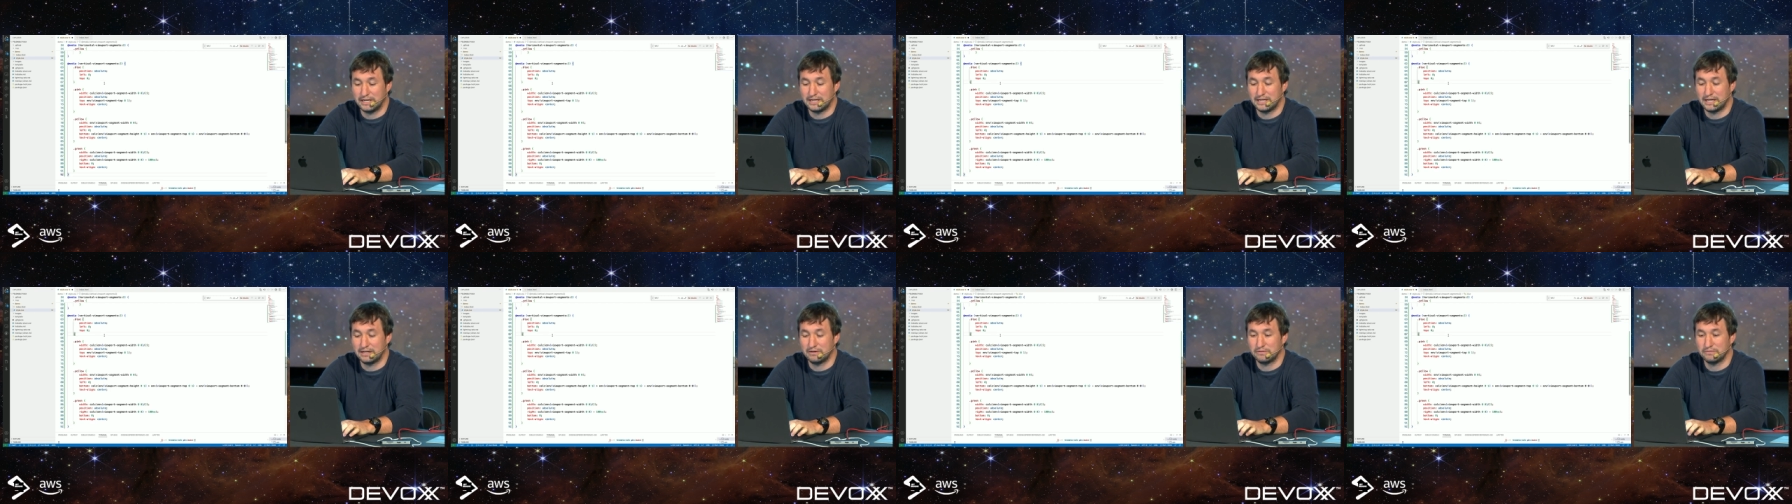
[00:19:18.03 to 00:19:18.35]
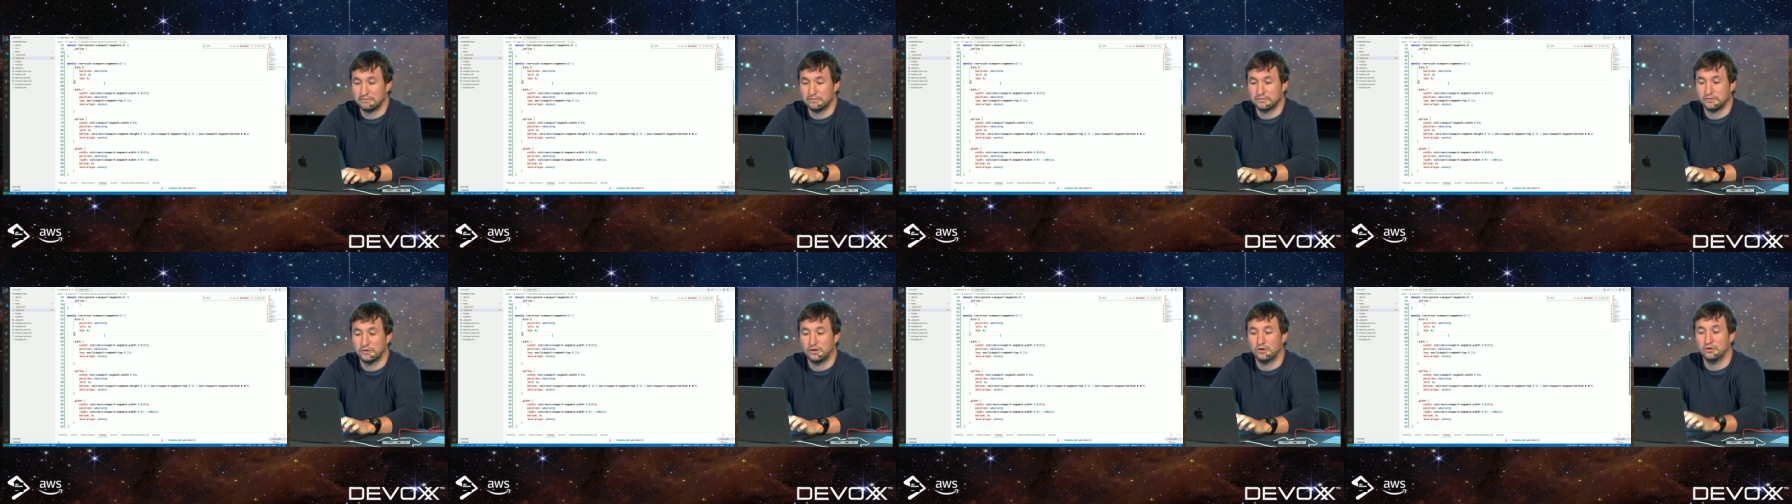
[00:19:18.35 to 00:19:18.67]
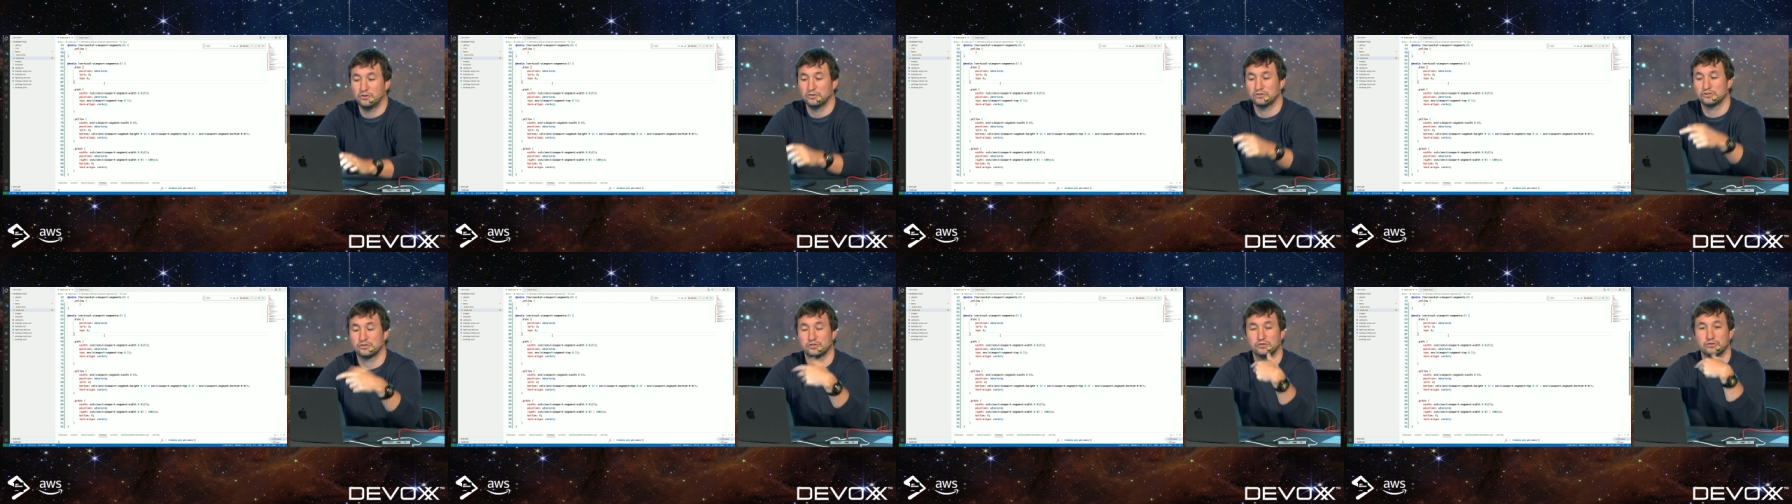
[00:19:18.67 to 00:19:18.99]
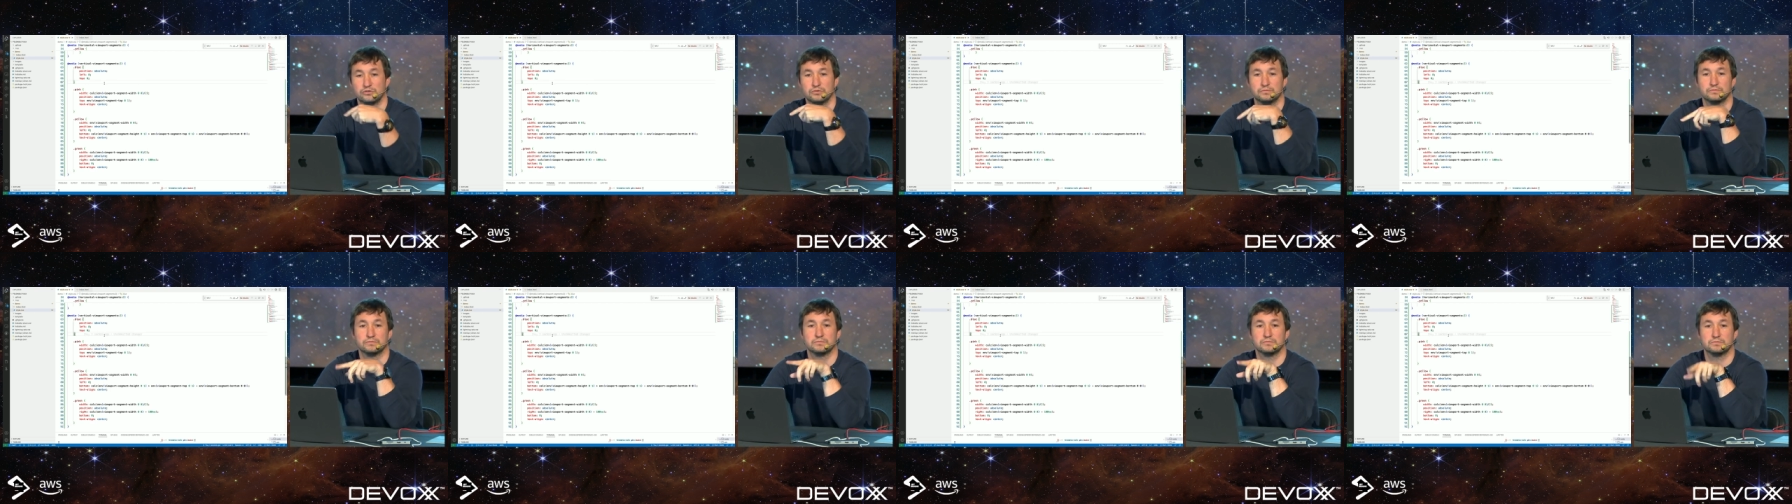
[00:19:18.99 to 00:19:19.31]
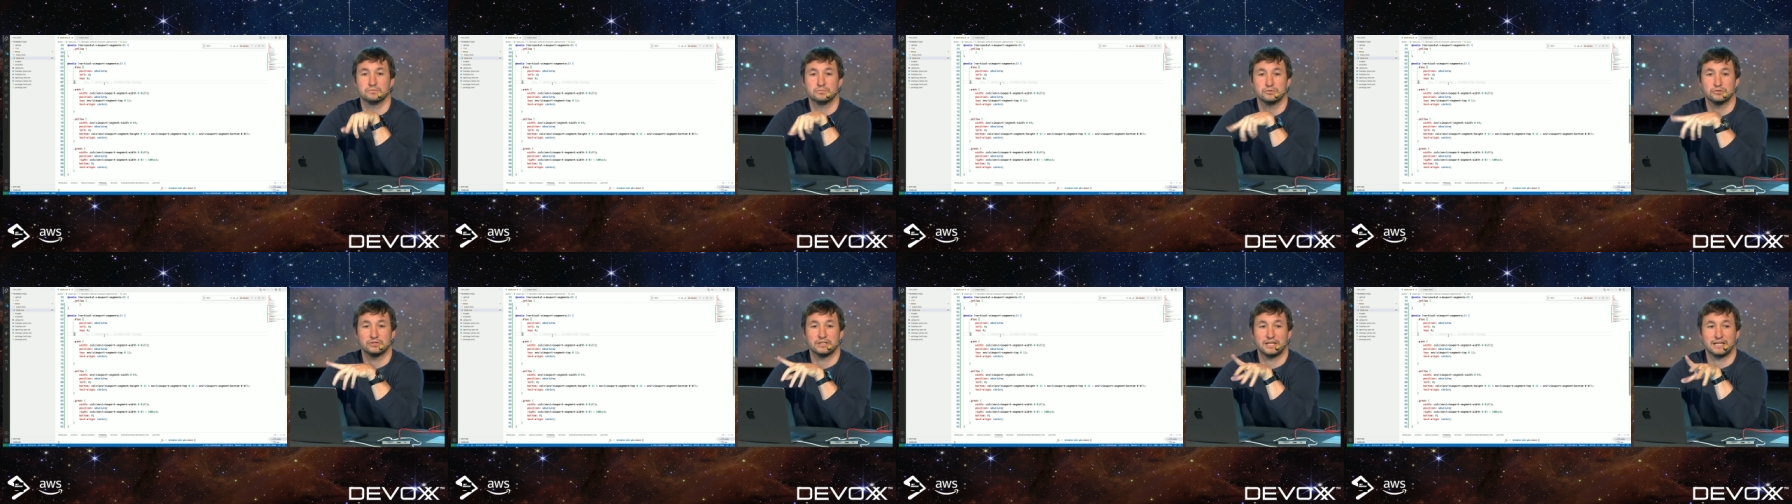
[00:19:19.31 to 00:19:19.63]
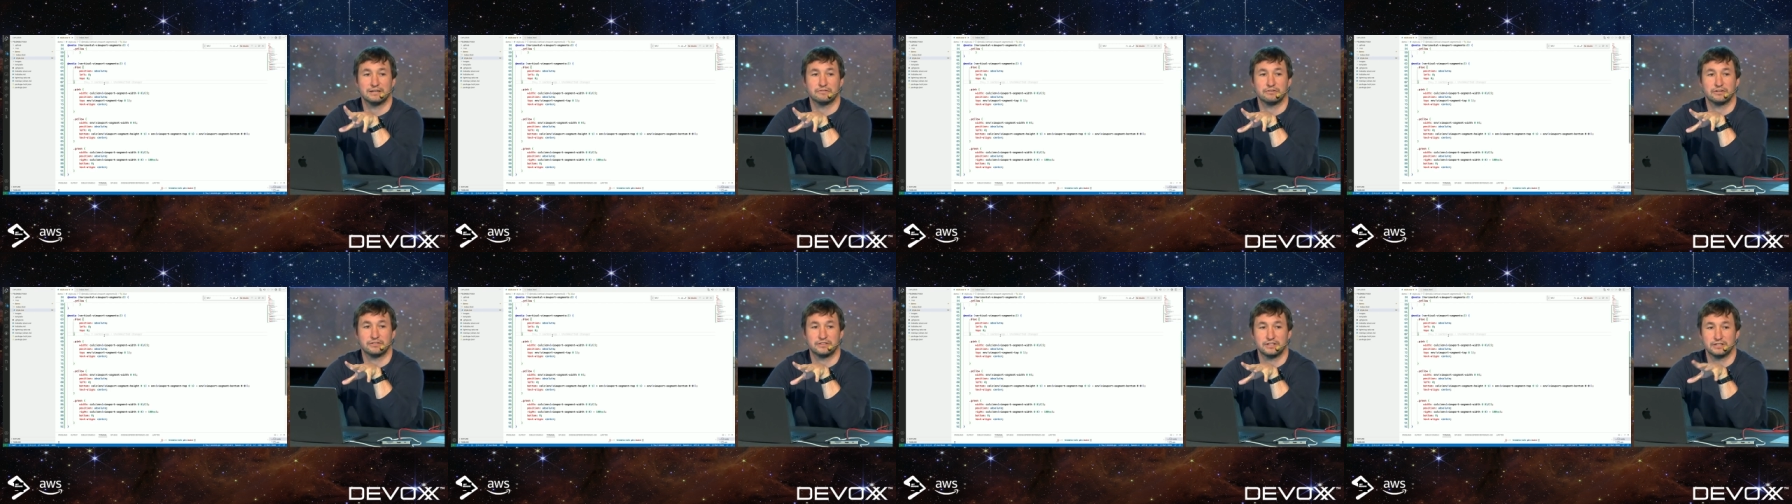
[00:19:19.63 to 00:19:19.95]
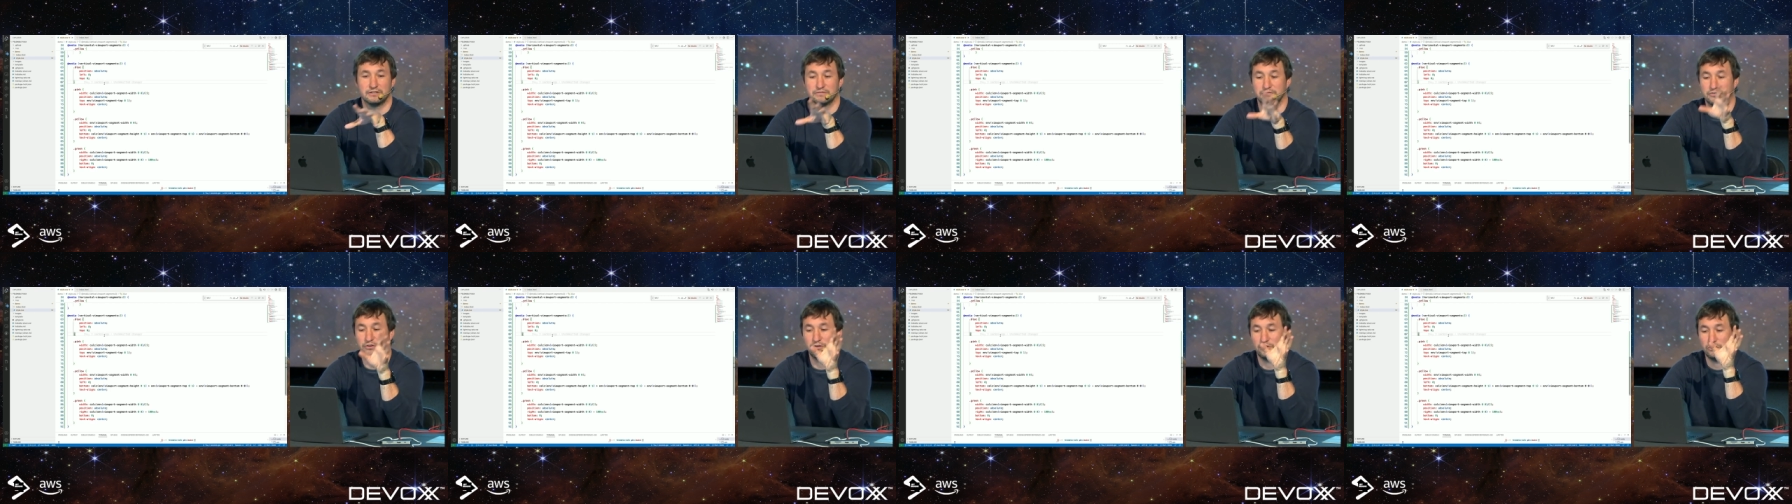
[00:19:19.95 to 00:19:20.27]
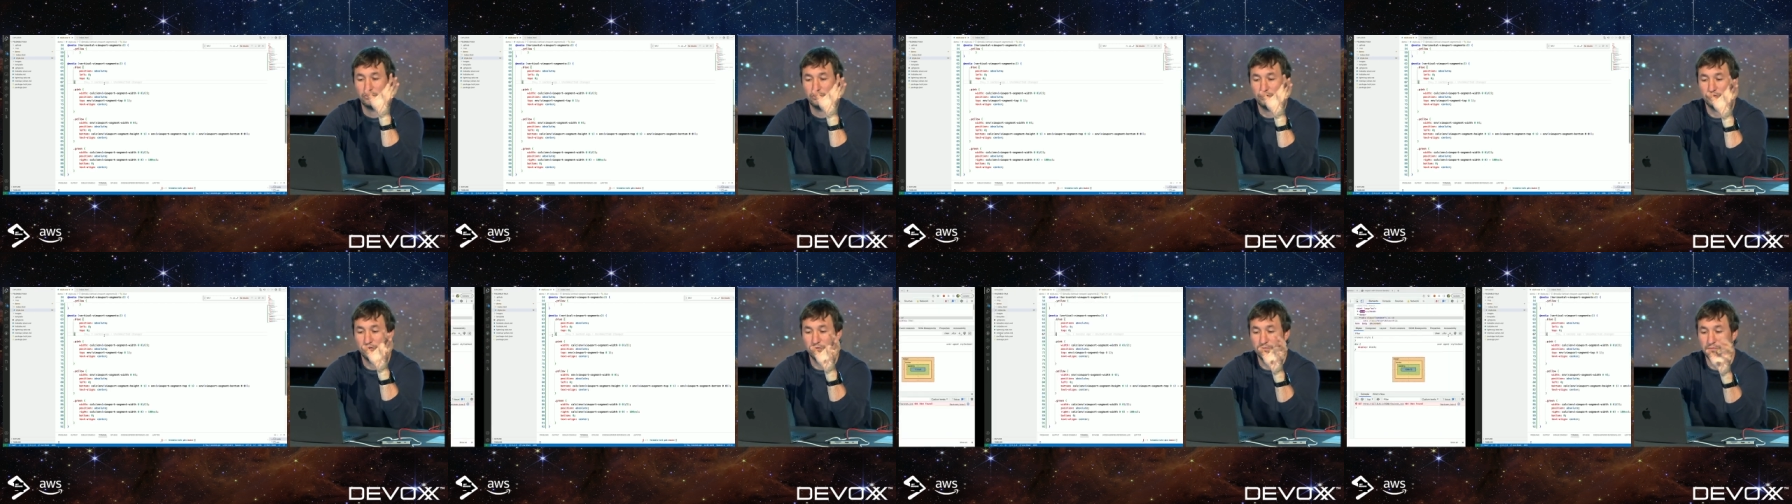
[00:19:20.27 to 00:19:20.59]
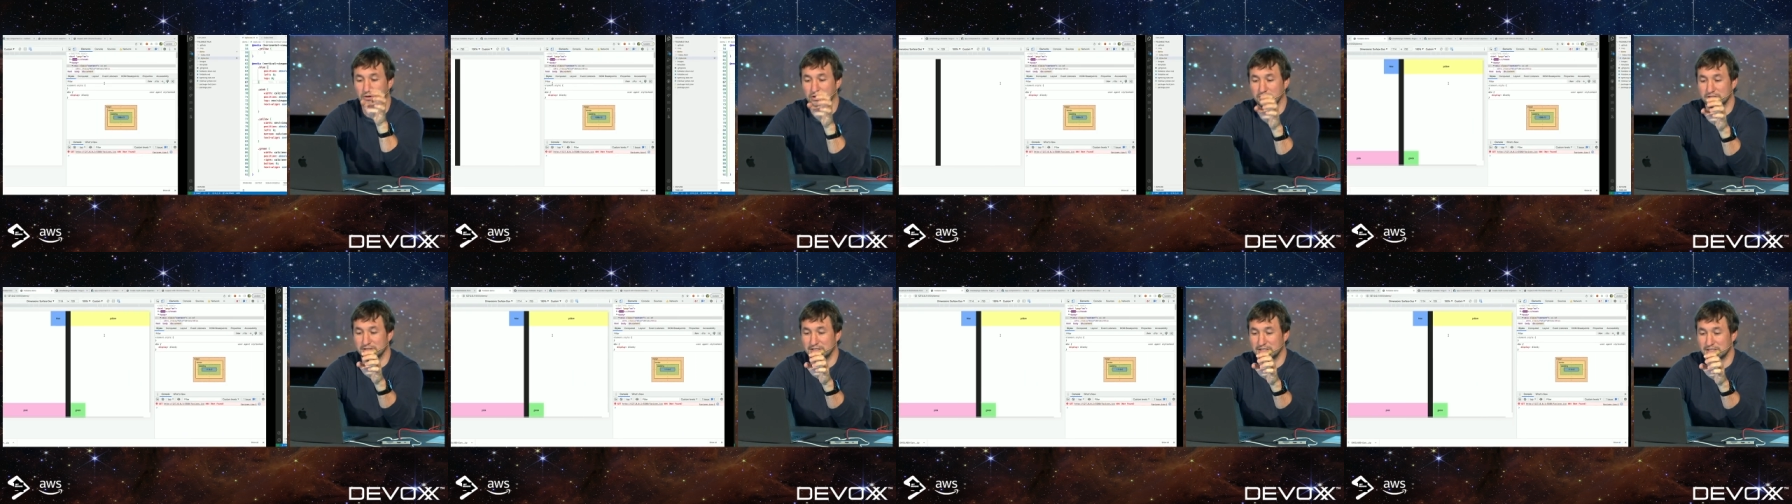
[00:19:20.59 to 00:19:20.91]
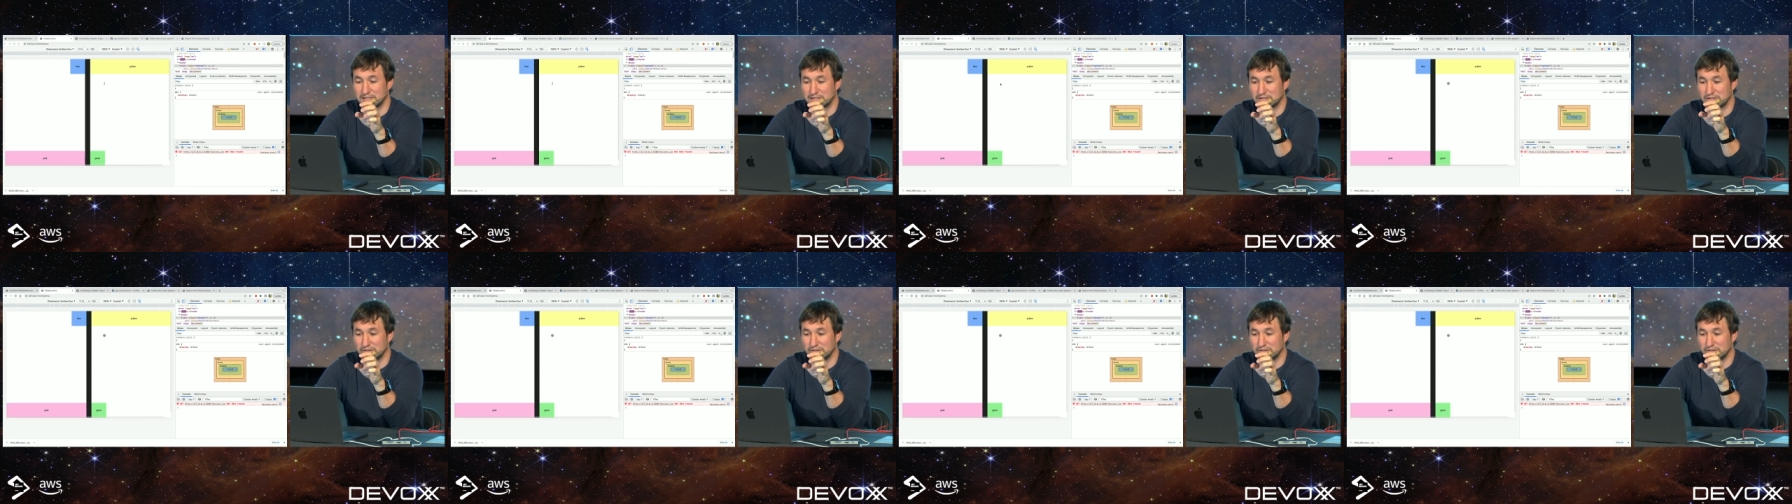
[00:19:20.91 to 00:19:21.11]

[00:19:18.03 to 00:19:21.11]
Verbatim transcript: and I also put everything for all the boxes.